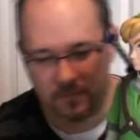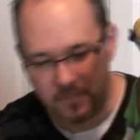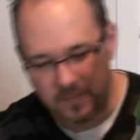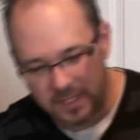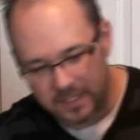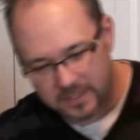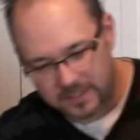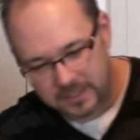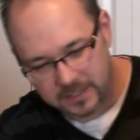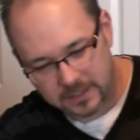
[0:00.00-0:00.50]

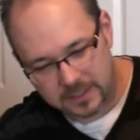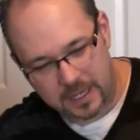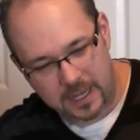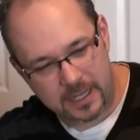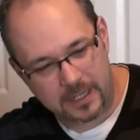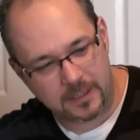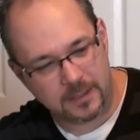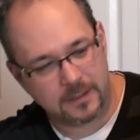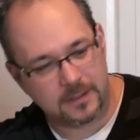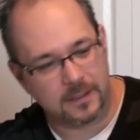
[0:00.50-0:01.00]
Still
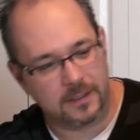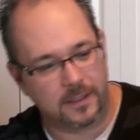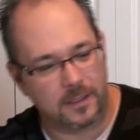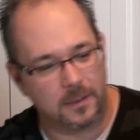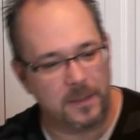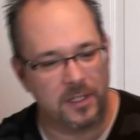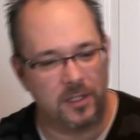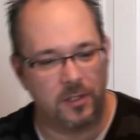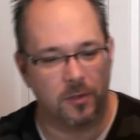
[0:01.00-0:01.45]
kind of looks a little bit